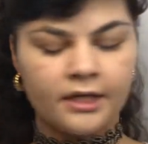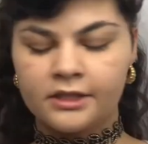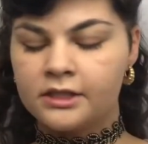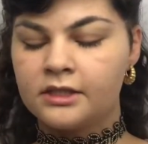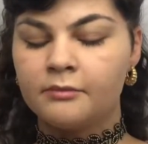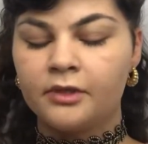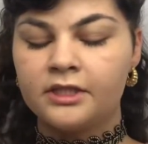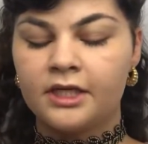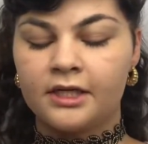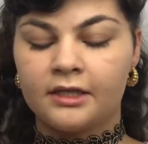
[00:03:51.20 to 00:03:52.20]
just simply
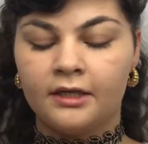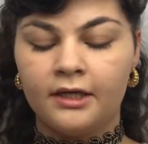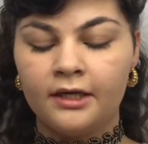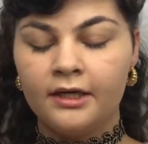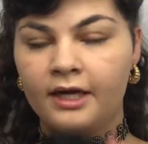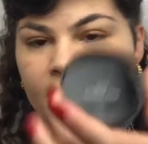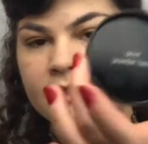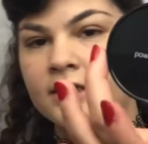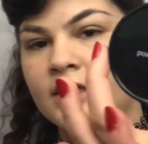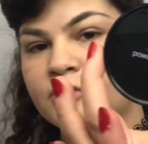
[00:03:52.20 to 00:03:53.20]
taking the lid, and
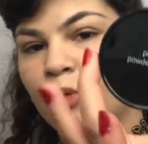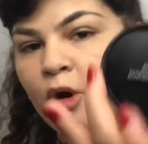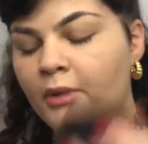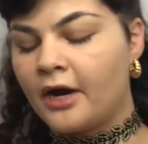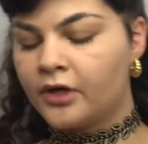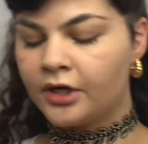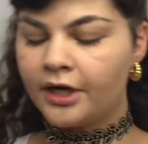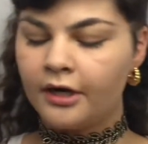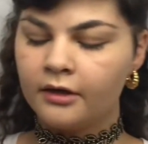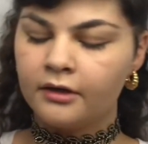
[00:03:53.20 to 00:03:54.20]
it says pour powder
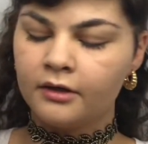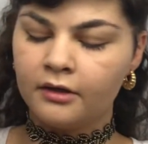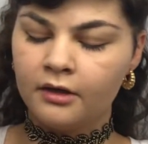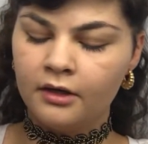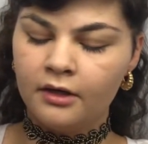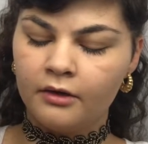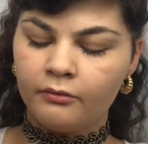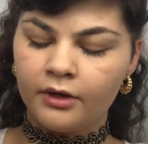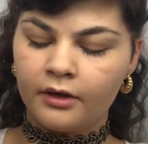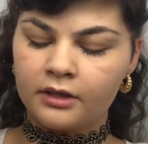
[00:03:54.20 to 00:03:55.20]
here.
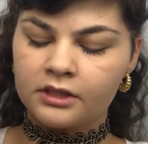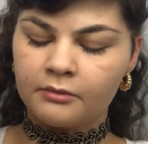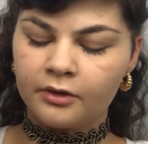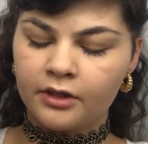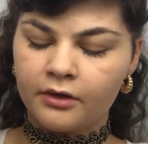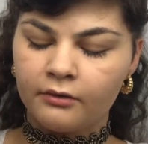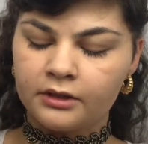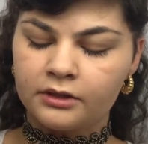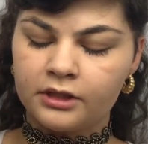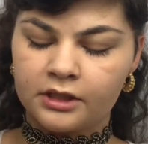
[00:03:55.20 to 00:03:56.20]
We are simply
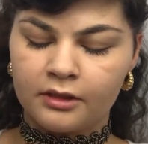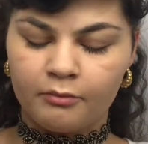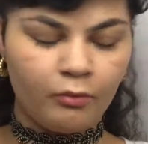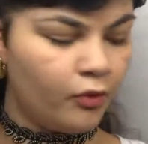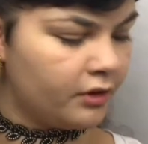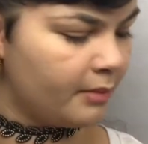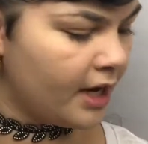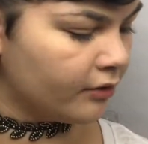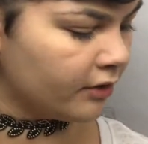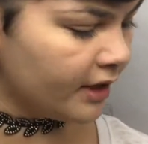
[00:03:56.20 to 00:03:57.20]
going to just pour the
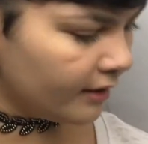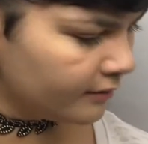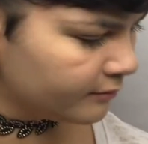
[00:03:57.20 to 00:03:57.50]
powder there.